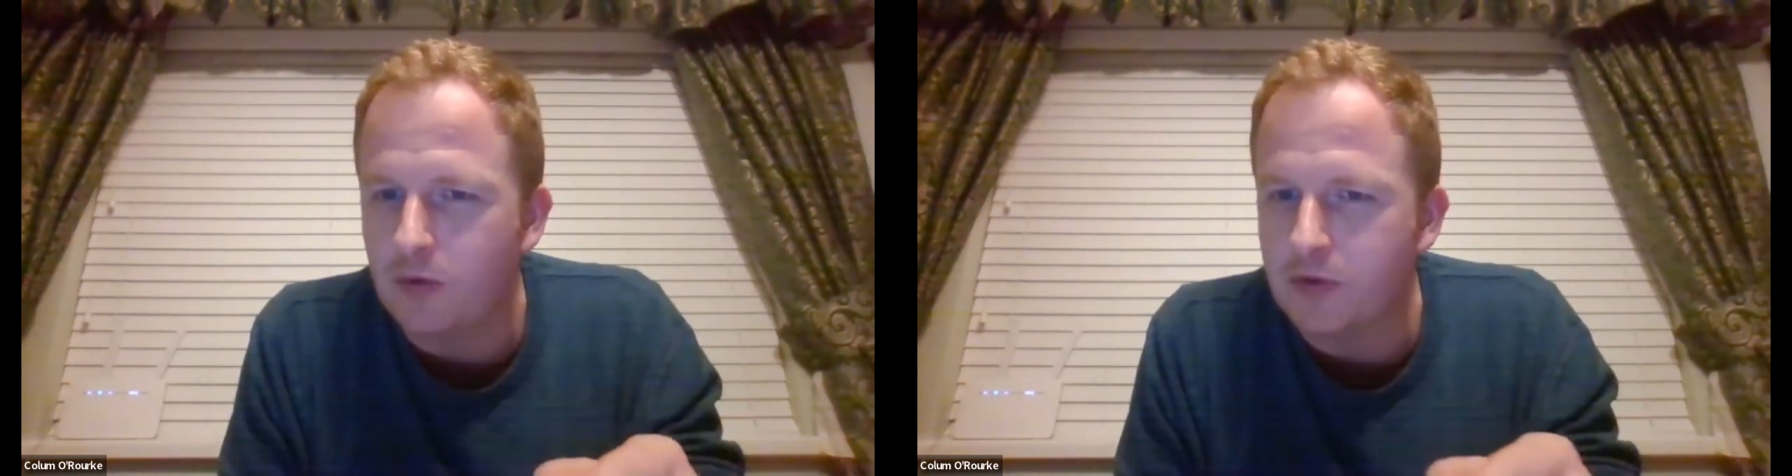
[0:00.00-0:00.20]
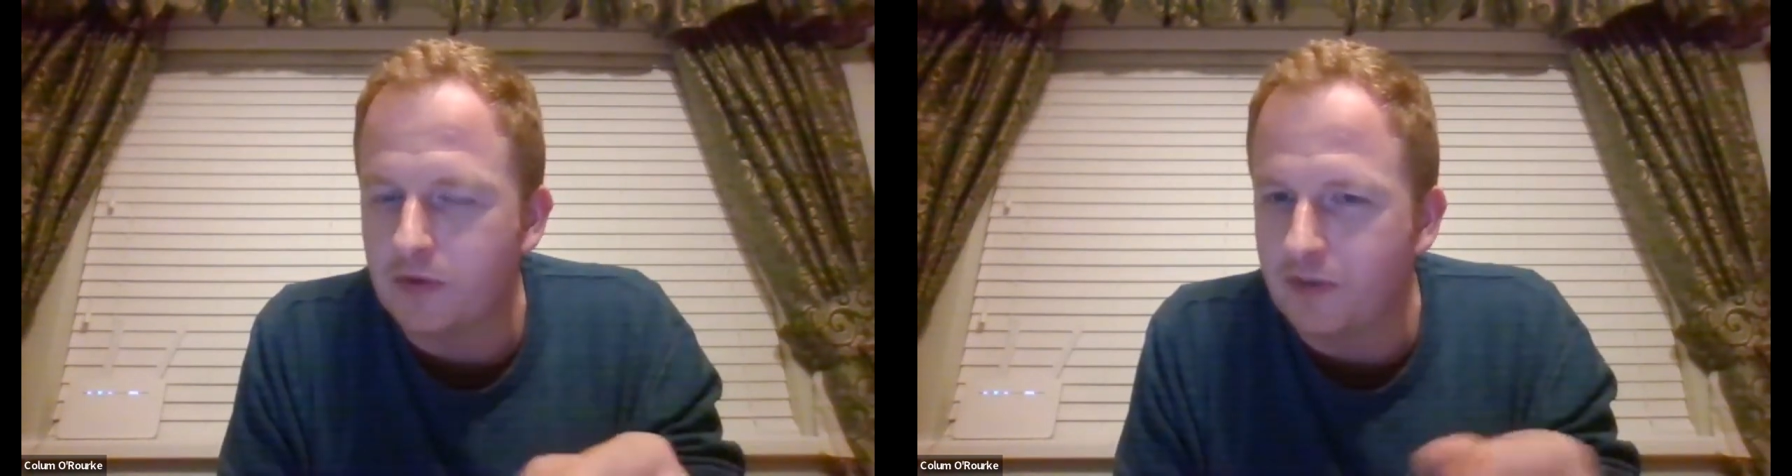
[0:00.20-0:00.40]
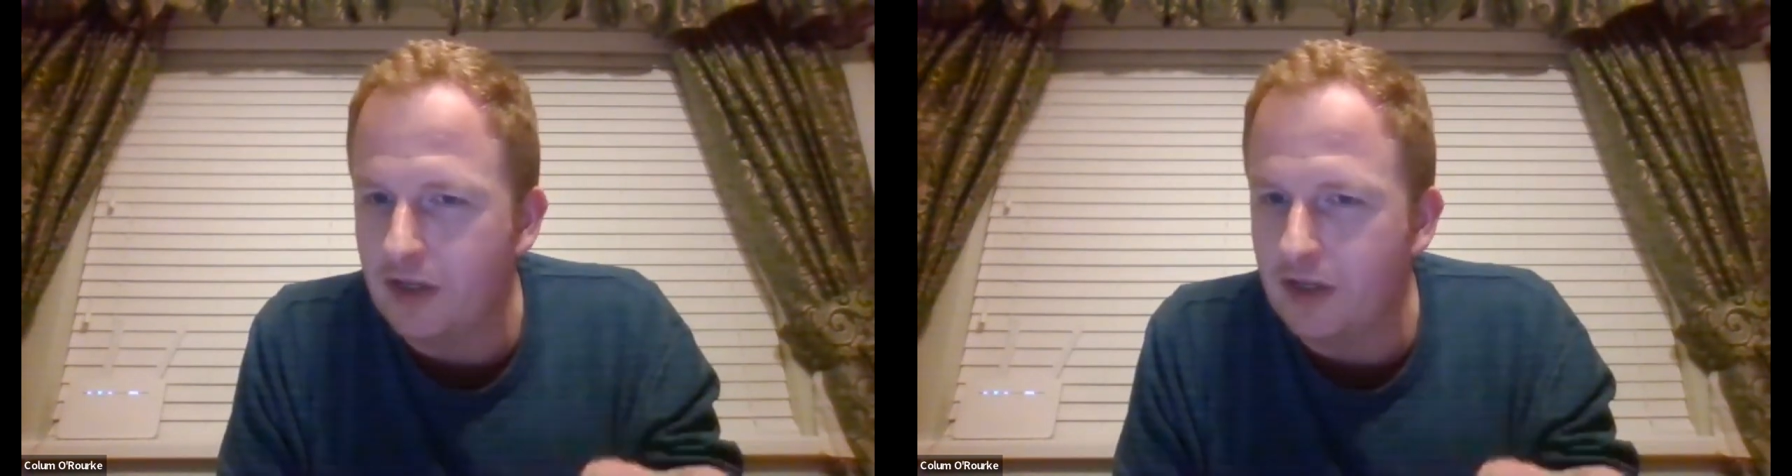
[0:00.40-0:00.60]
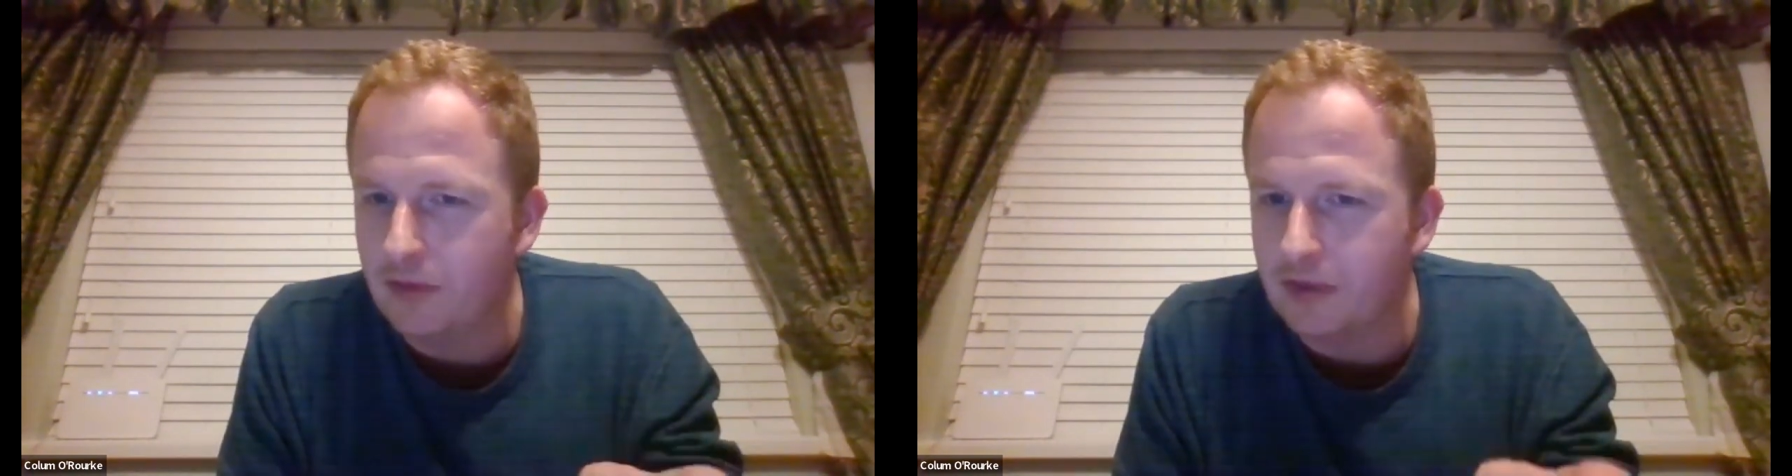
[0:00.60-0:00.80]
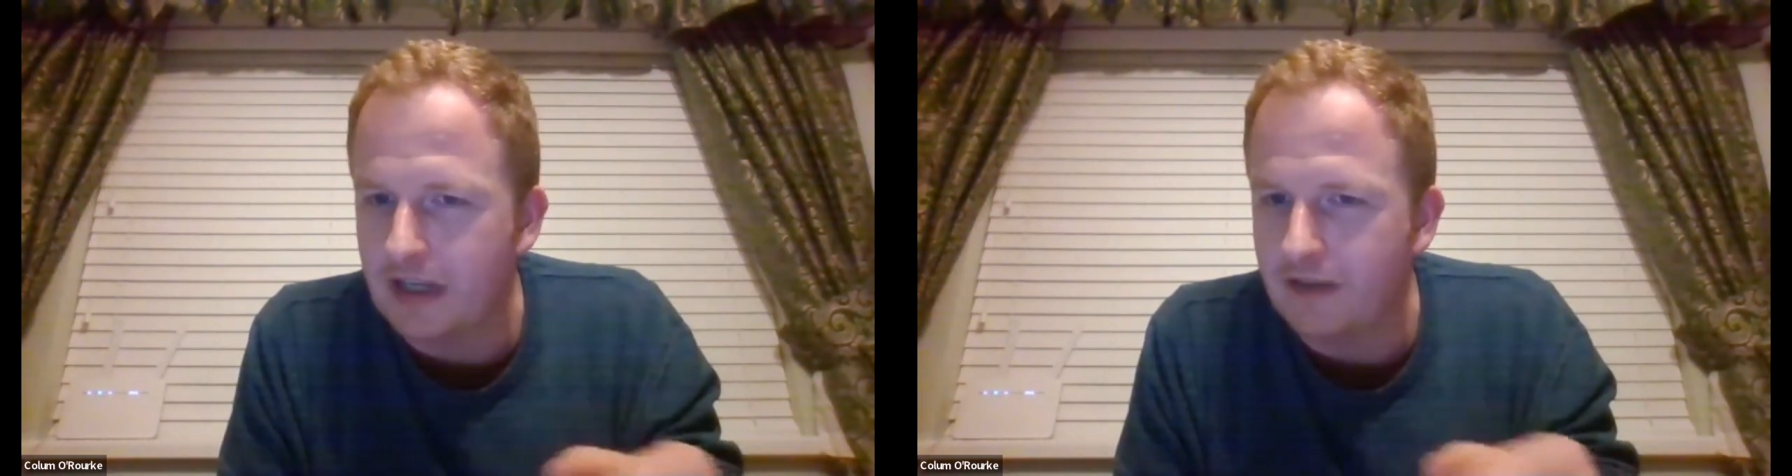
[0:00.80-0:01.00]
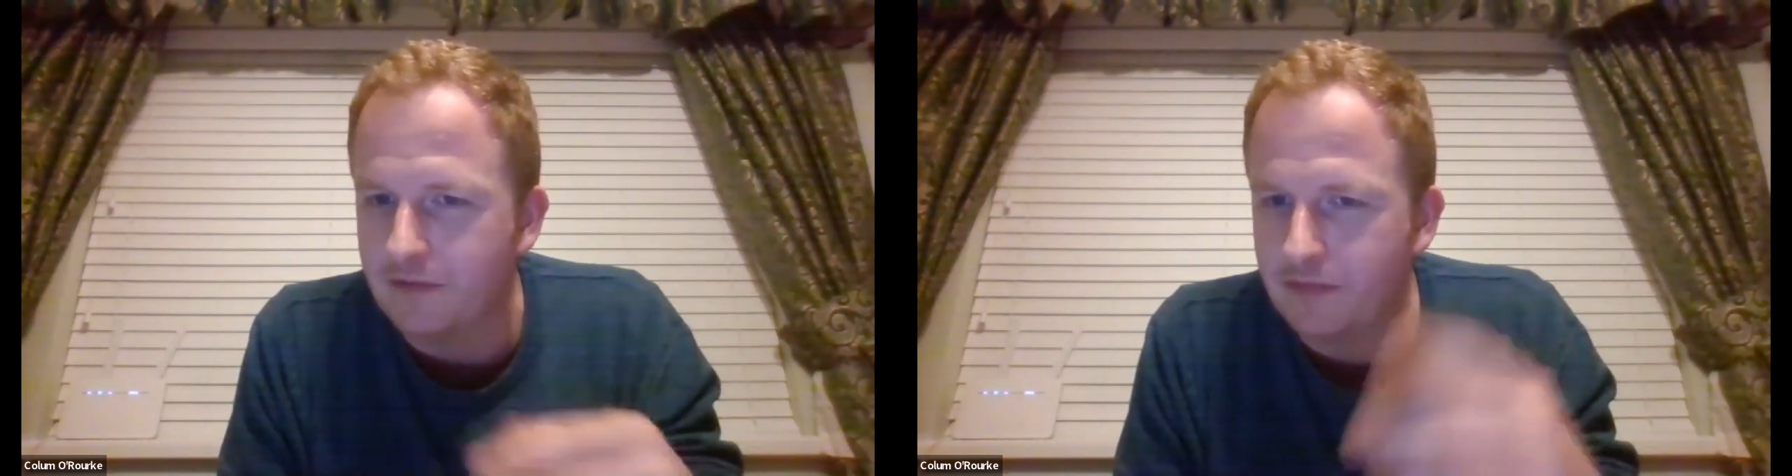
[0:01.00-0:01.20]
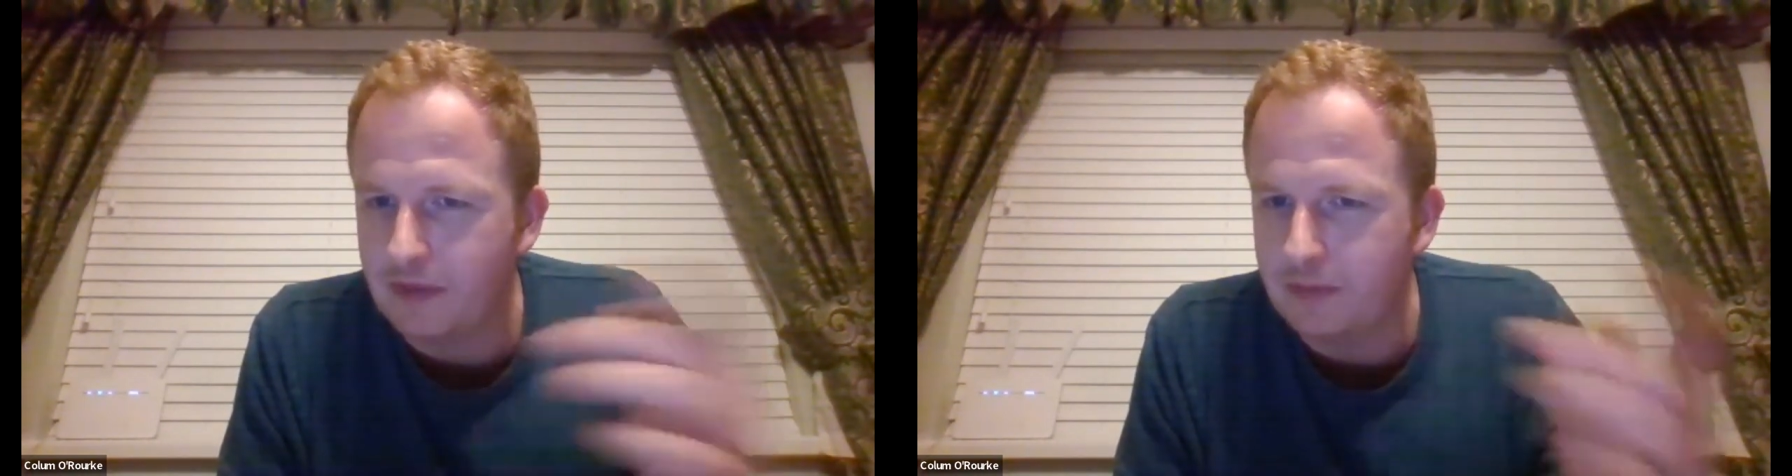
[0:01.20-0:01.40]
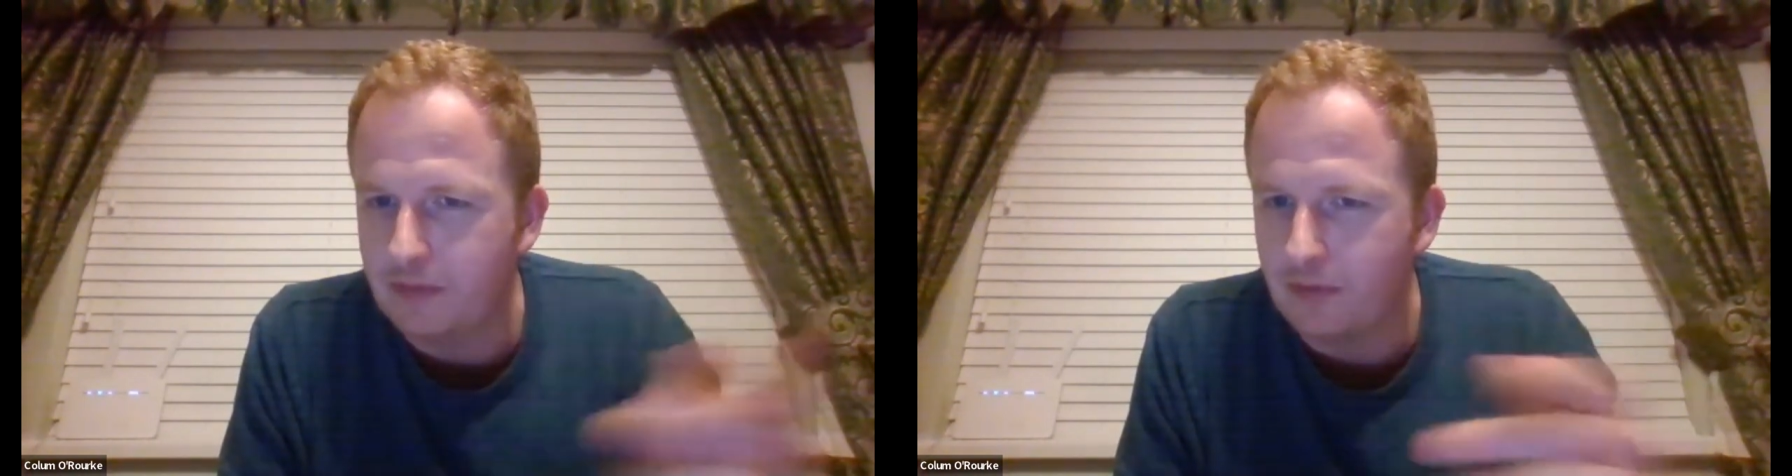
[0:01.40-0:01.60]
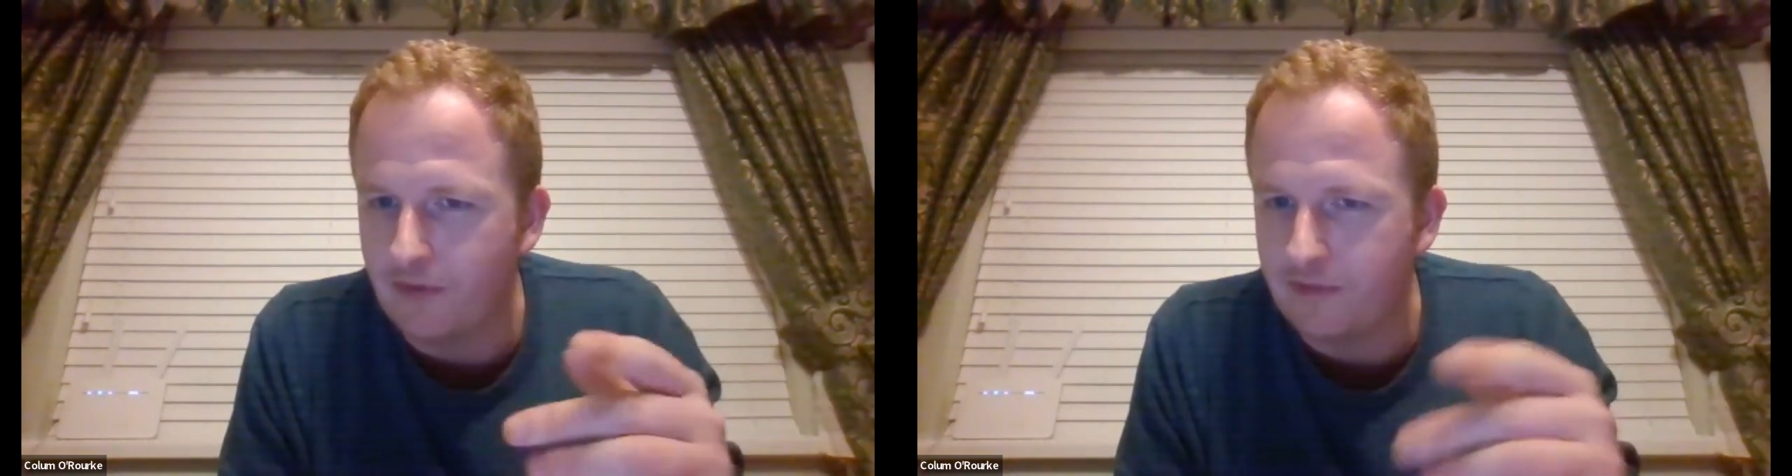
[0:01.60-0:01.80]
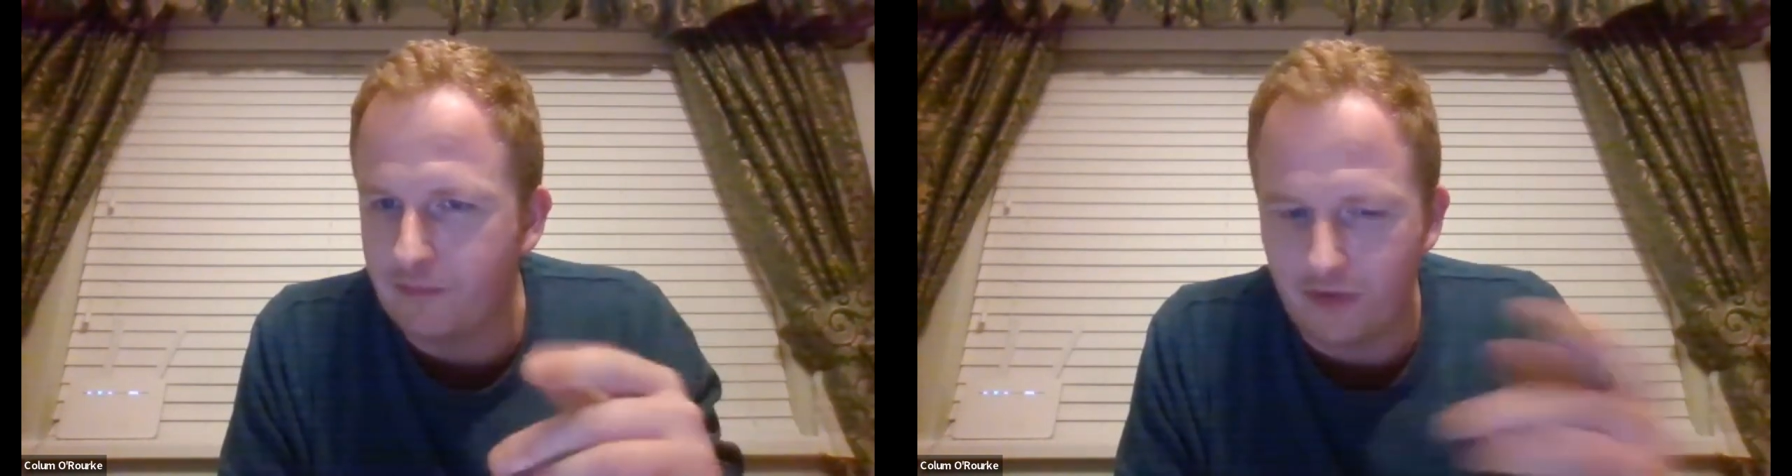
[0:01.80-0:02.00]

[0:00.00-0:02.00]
unfamiliar with Kevin, from people who are from